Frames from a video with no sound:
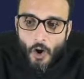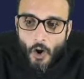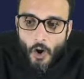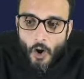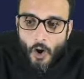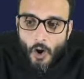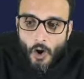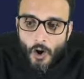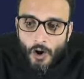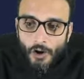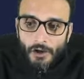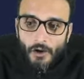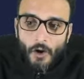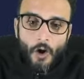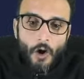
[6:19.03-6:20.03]

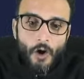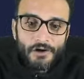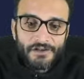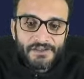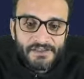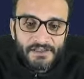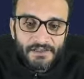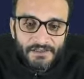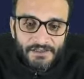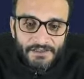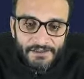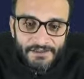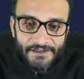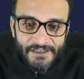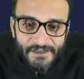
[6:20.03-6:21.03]
all or
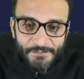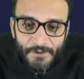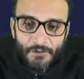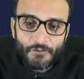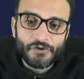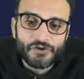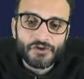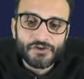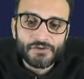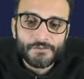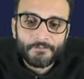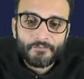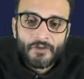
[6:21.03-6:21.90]
certain disputes